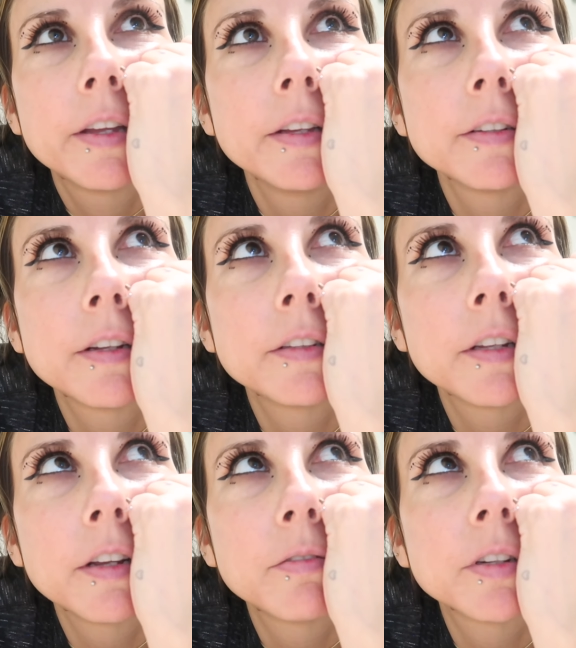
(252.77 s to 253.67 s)
And not
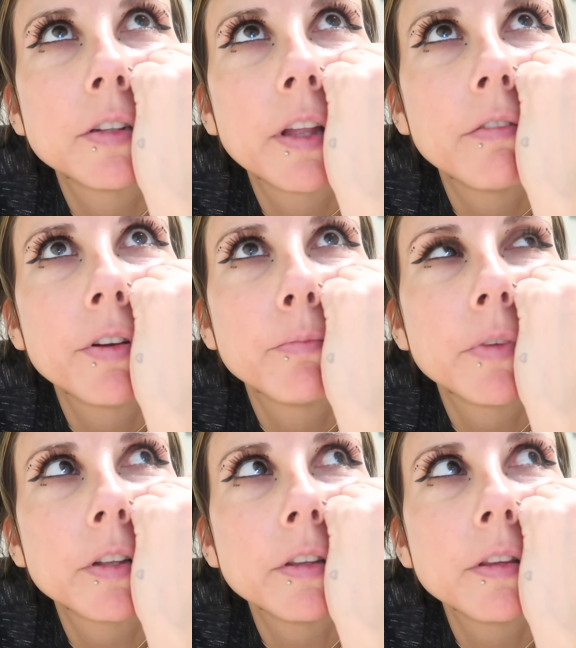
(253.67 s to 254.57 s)
that I will every
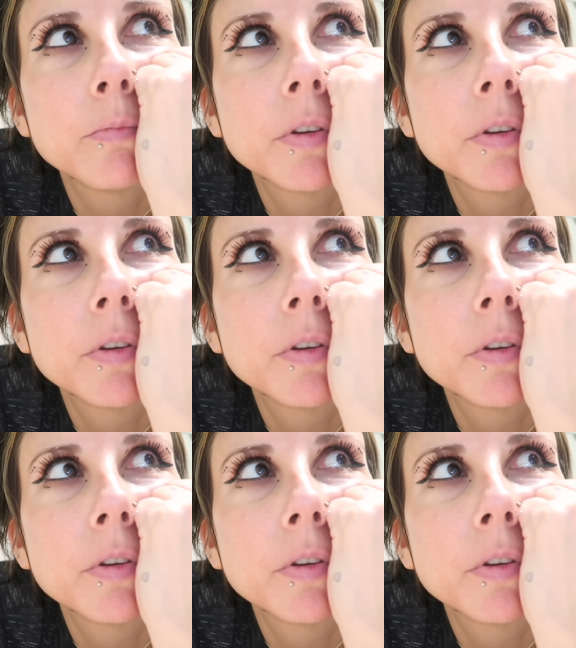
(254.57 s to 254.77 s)
month,